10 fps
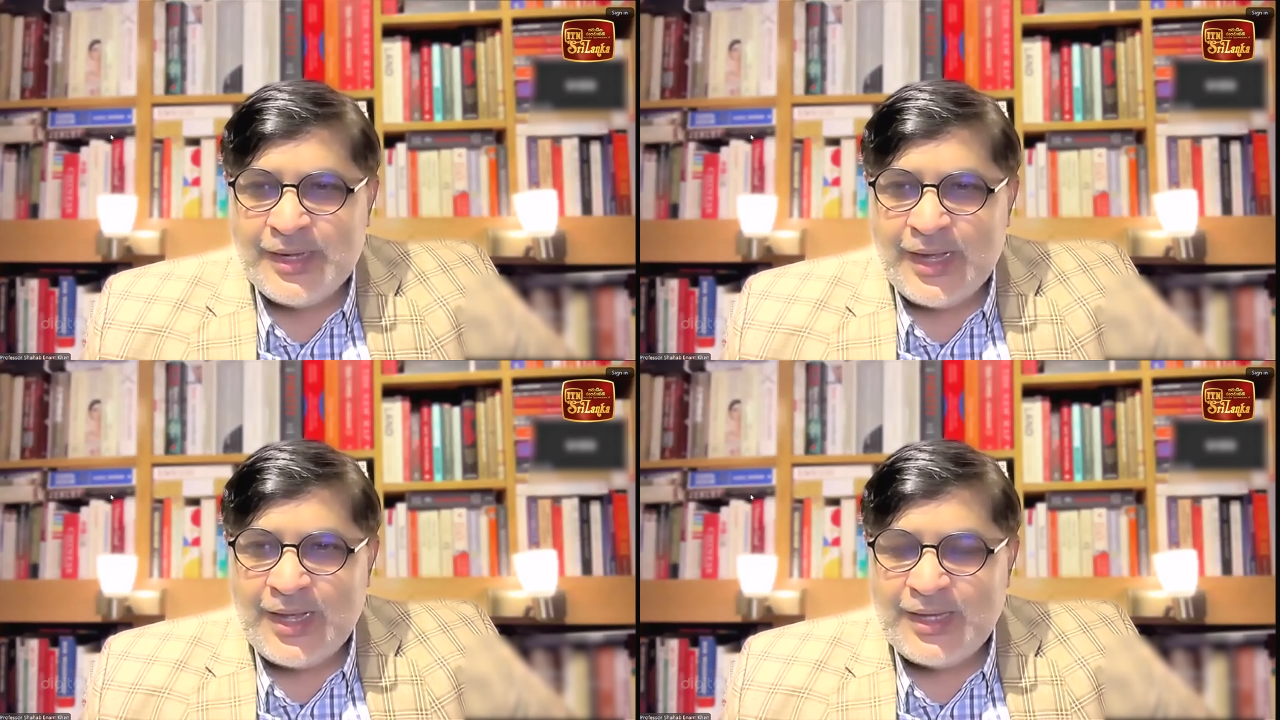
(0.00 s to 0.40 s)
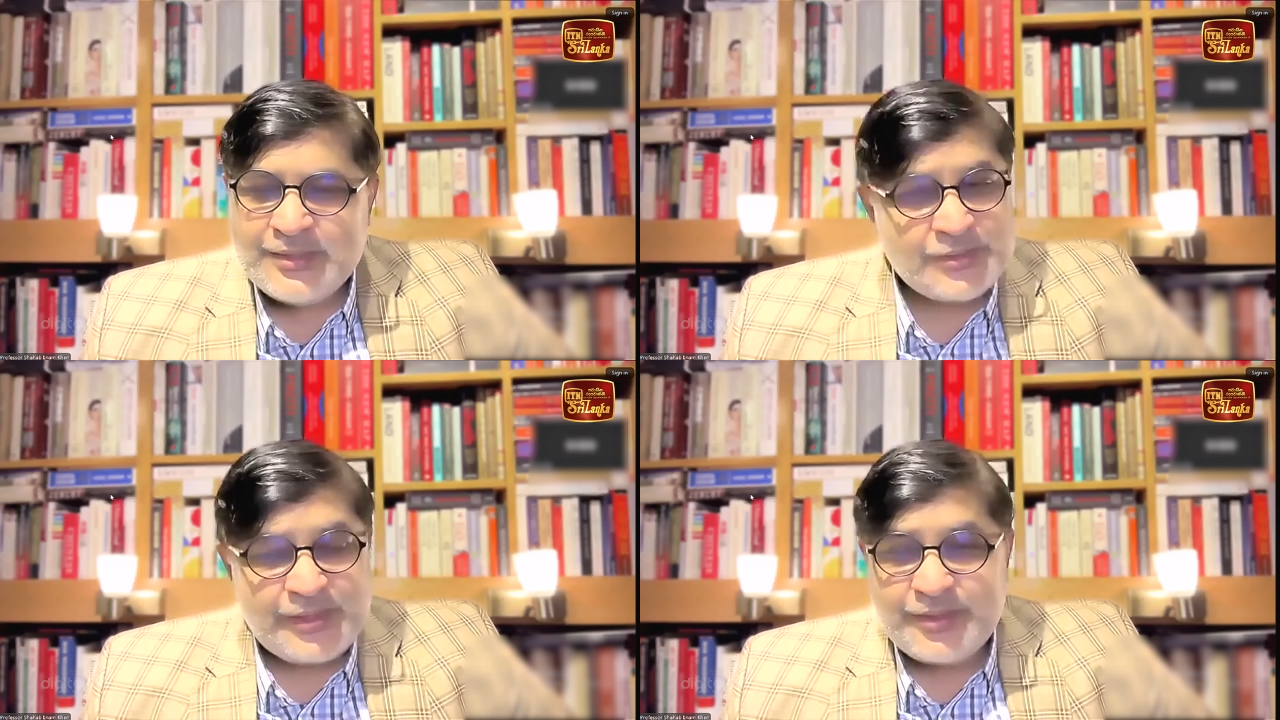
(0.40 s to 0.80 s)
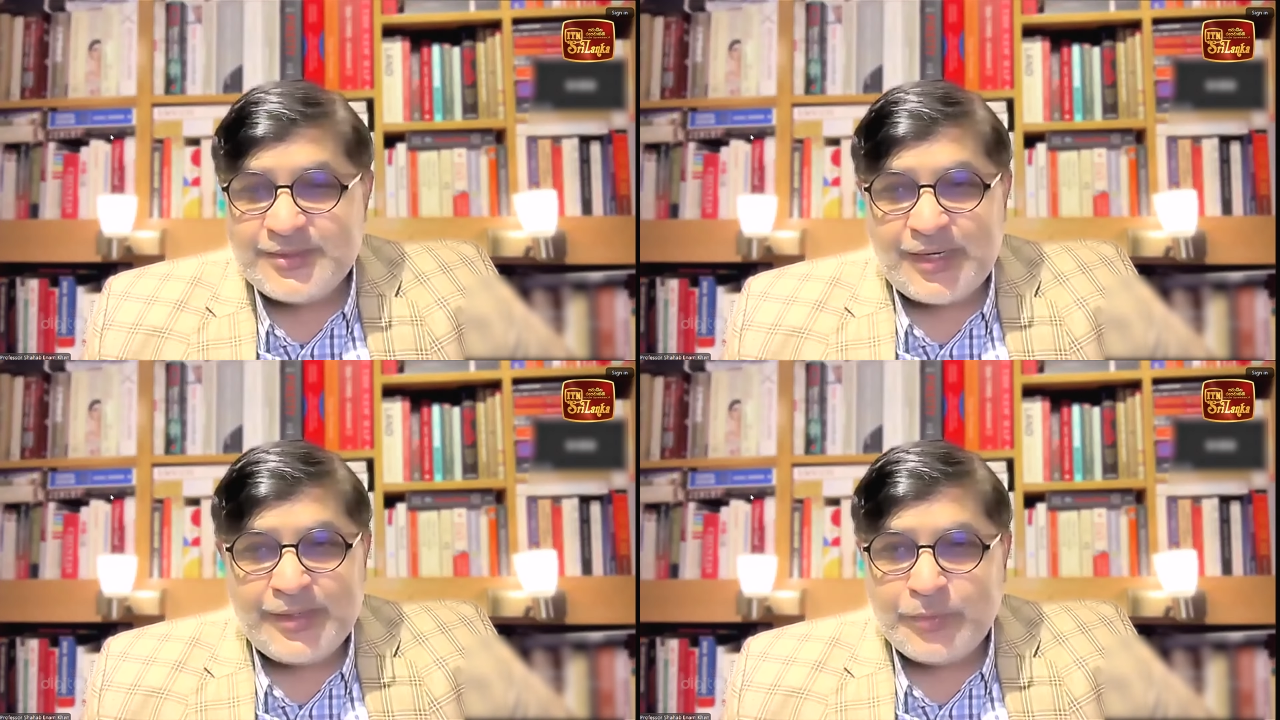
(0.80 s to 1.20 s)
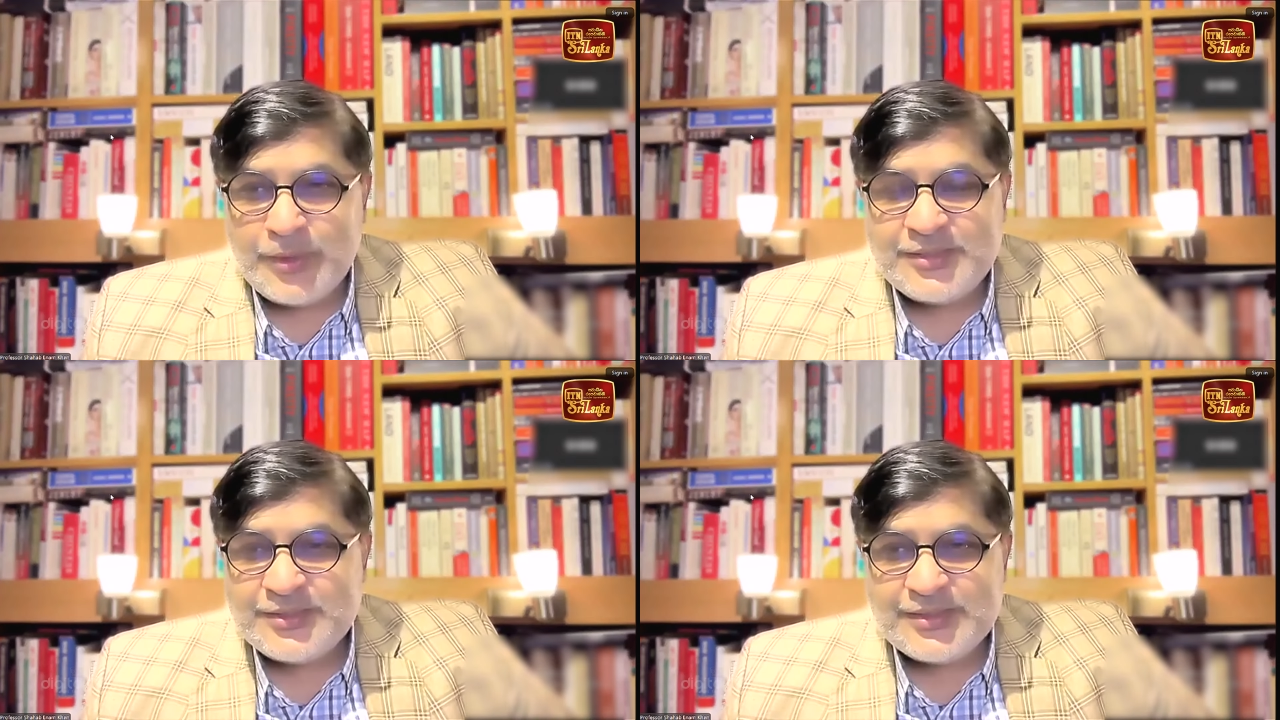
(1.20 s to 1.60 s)
So the result
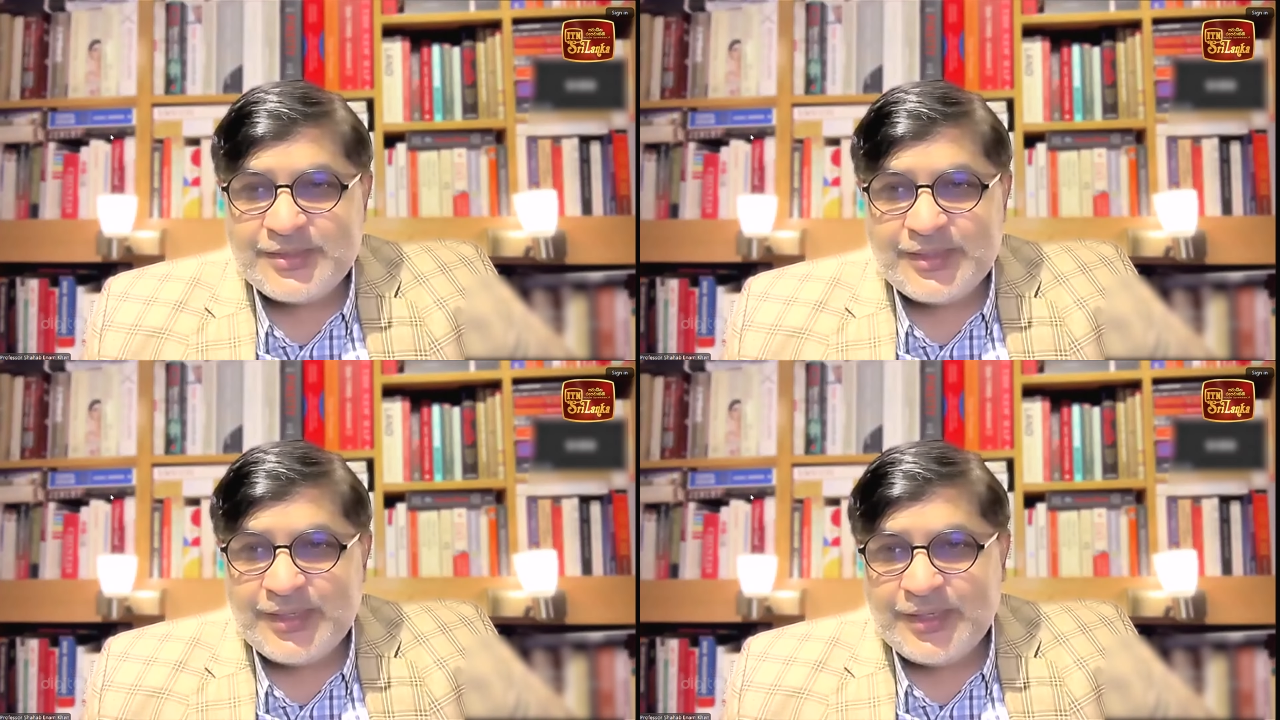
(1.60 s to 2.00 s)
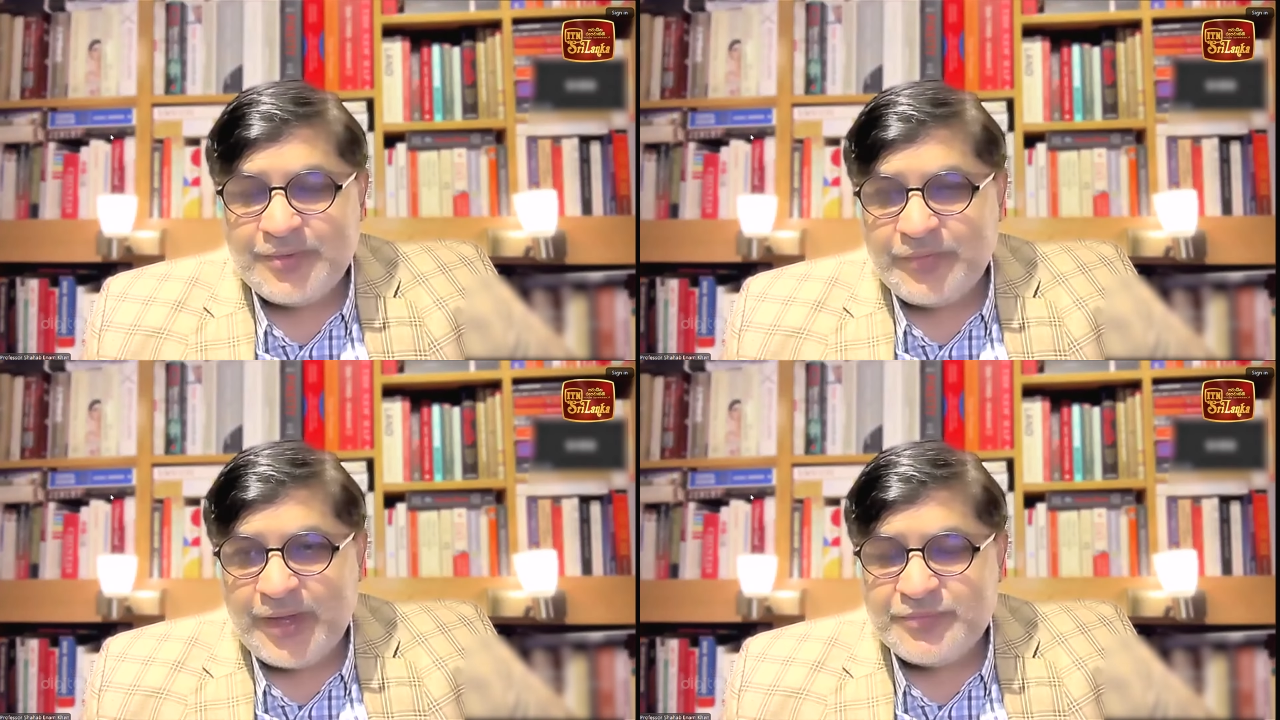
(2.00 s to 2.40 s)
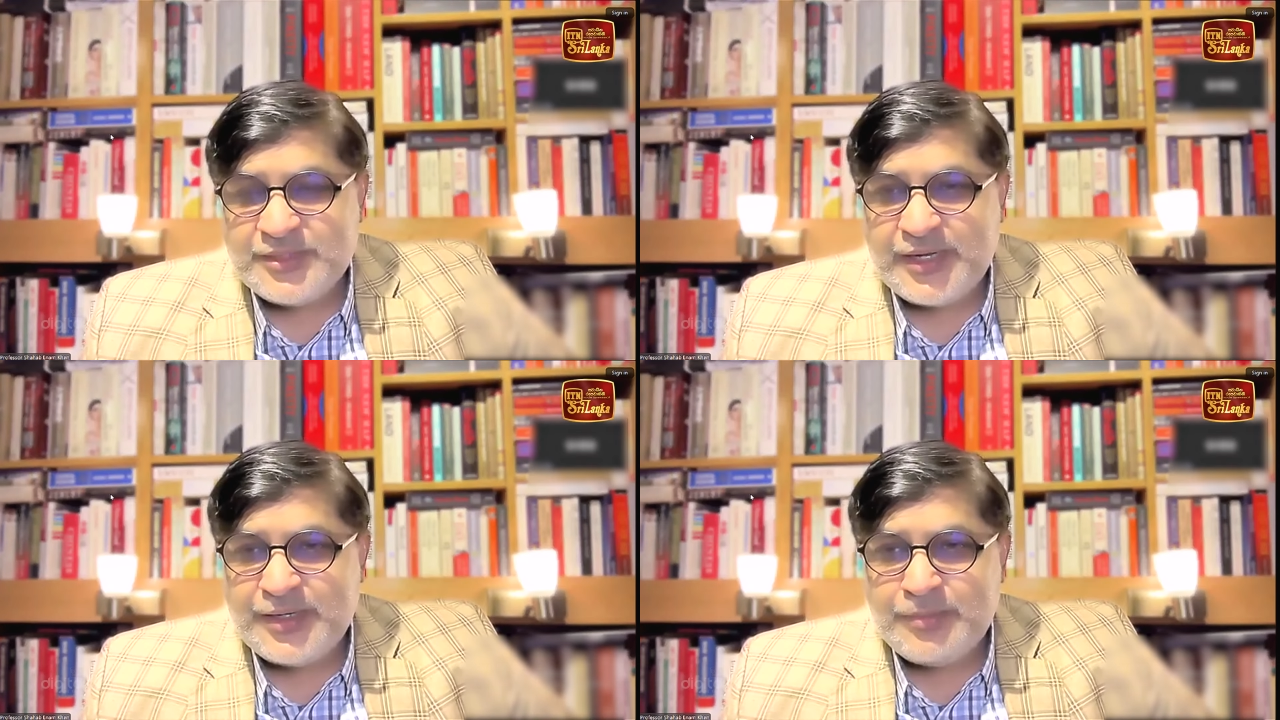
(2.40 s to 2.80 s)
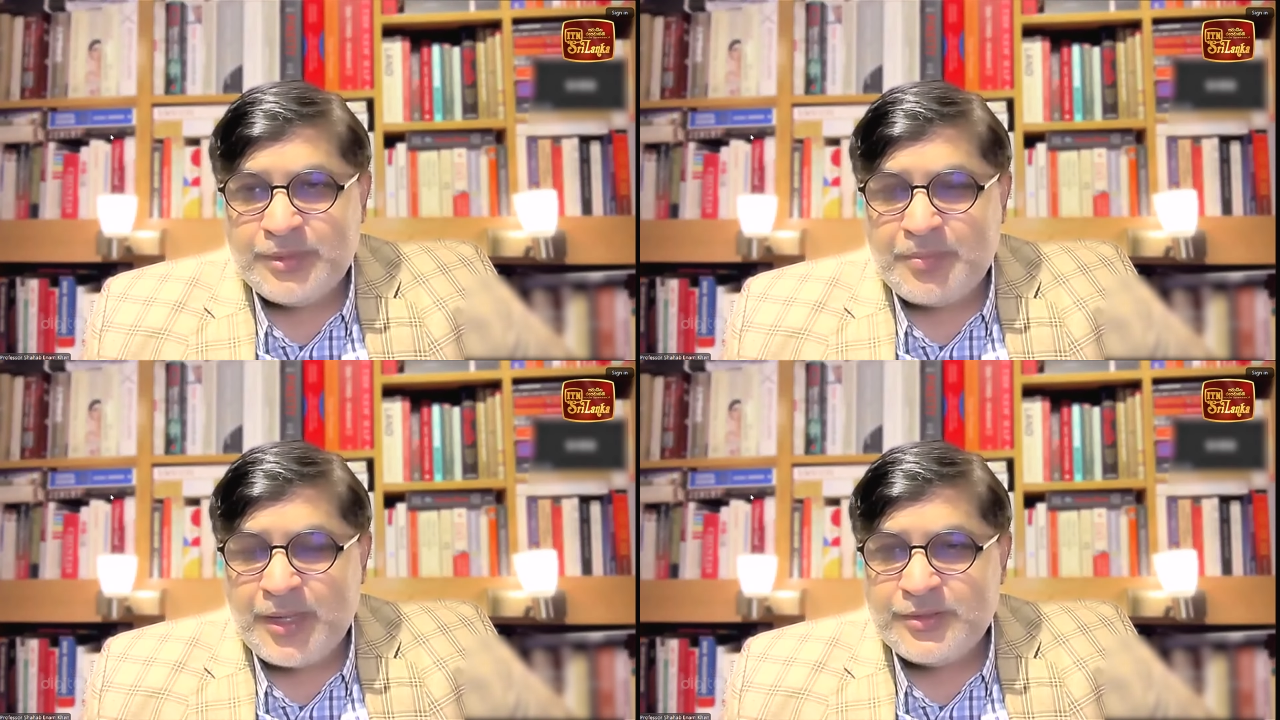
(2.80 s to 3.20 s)
was, we have seen in
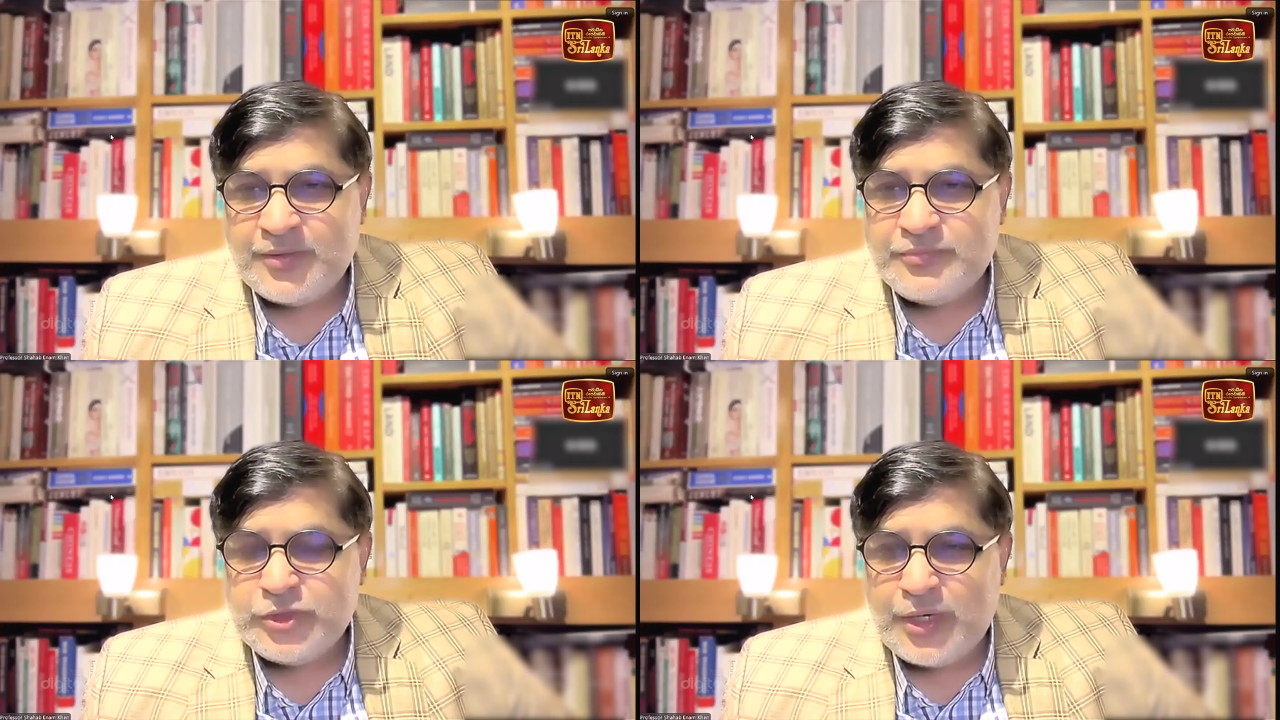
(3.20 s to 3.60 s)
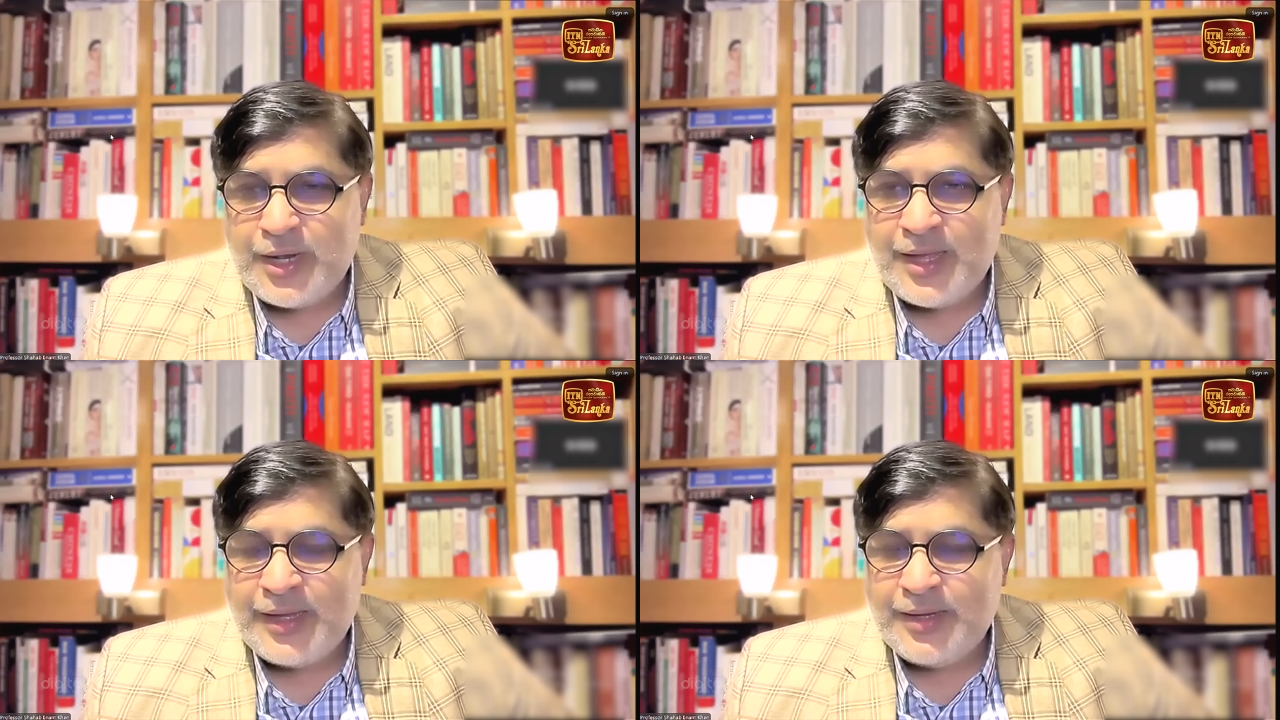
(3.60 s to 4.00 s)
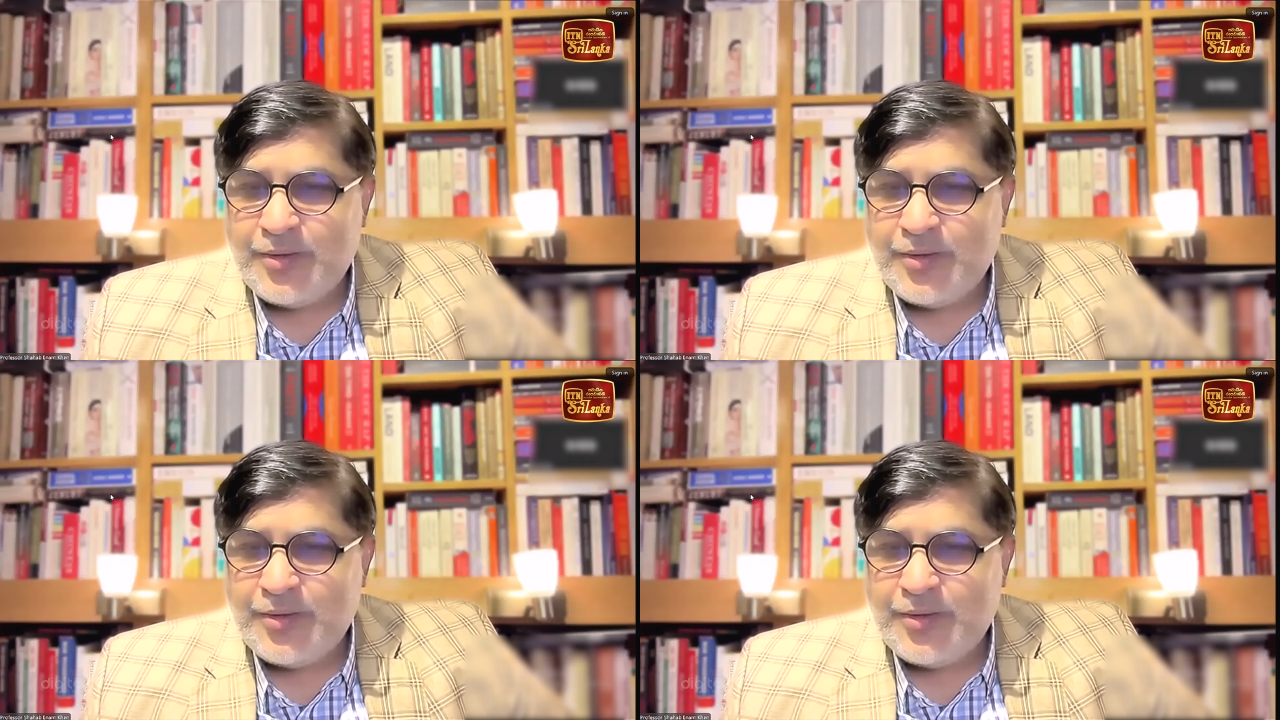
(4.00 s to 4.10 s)
the month of July,